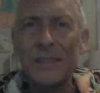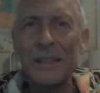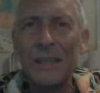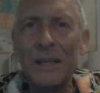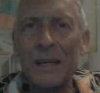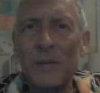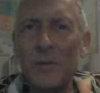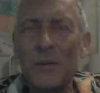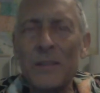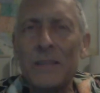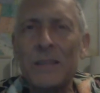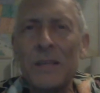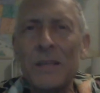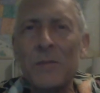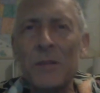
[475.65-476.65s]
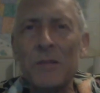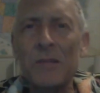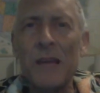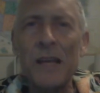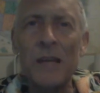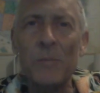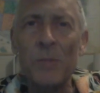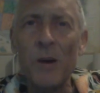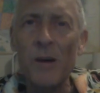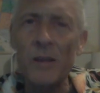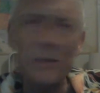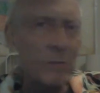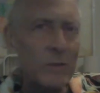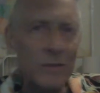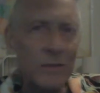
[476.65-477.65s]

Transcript: when the Democratic Party was